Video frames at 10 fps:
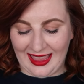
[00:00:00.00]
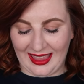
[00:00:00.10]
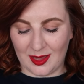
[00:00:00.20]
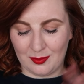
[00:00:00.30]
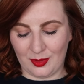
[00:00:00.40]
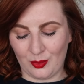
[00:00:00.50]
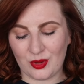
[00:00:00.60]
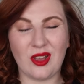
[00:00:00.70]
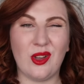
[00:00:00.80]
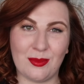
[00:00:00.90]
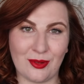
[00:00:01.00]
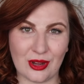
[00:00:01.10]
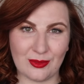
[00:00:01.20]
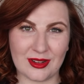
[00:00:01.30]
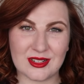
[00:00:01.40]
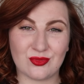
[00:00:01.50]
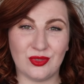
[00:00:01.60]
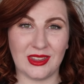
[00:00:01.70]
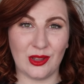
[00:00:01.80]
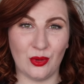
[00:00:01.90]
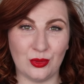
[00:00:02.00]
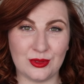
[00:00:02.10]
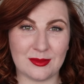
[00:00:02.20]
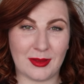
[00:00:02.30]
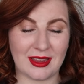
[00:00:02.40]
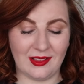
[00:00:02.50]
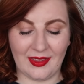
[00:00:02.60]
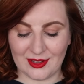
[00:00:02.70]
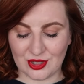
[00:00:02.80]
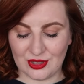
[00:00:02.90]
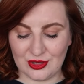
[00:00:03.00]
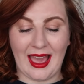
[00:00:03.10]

um, but we're now at a point when it's really old in my collection.